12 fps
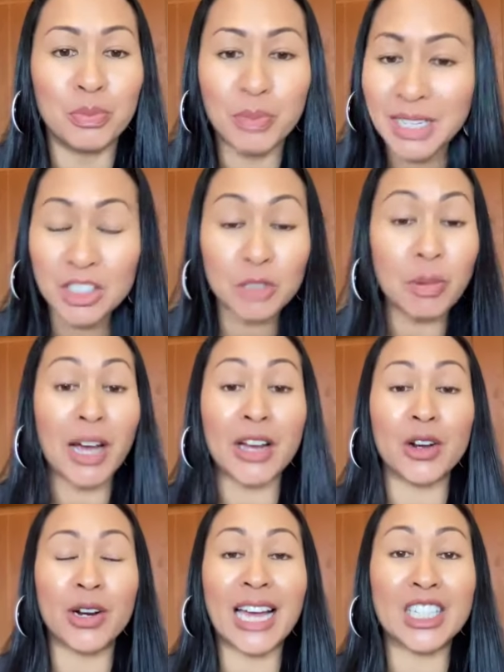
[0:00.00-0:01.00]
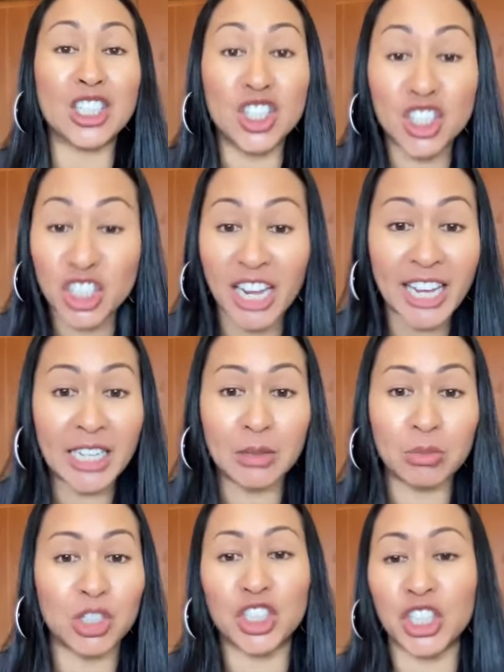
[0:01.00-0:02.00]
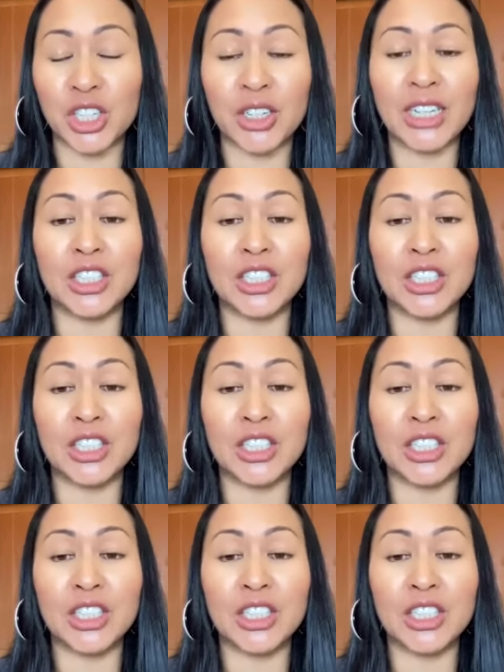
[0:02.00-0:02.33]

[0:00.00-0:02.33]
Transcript: be inspired as James shares